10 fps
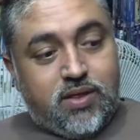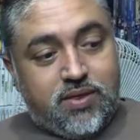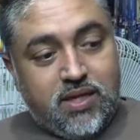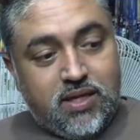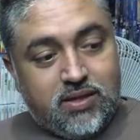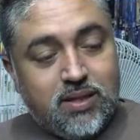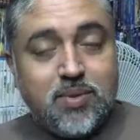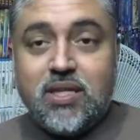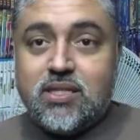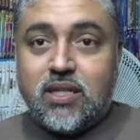the
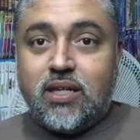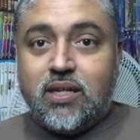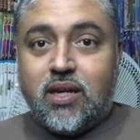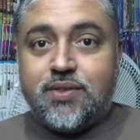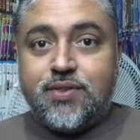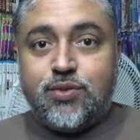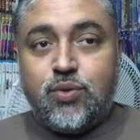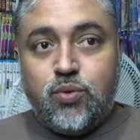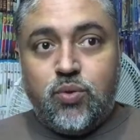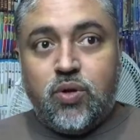DVDs that I got
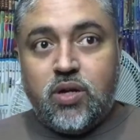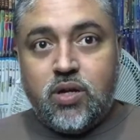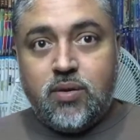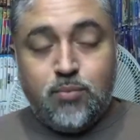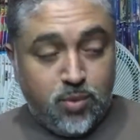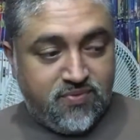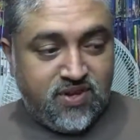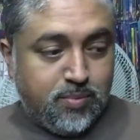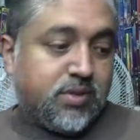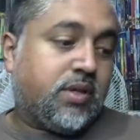through Movie
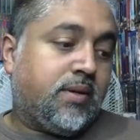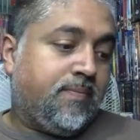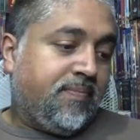Freak Bazaar.